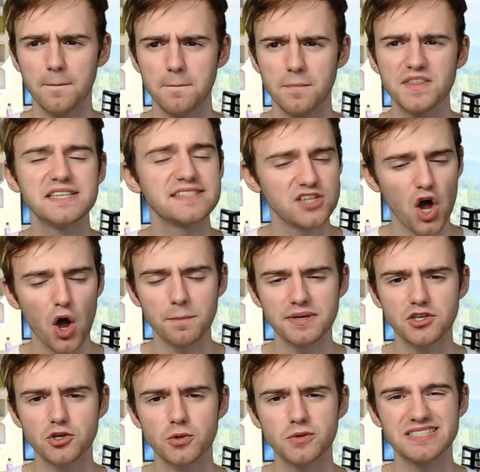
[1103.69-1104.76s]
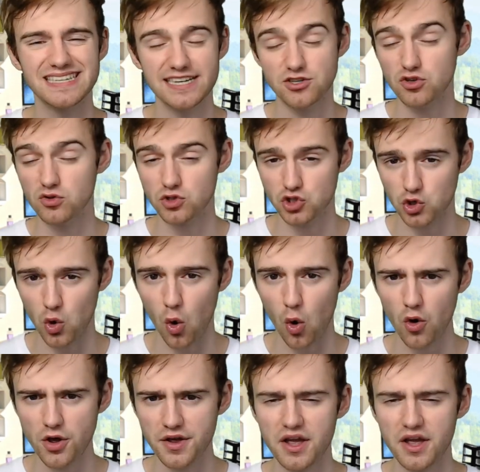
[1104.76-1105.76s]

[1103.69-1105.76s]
this can't be used in your tour,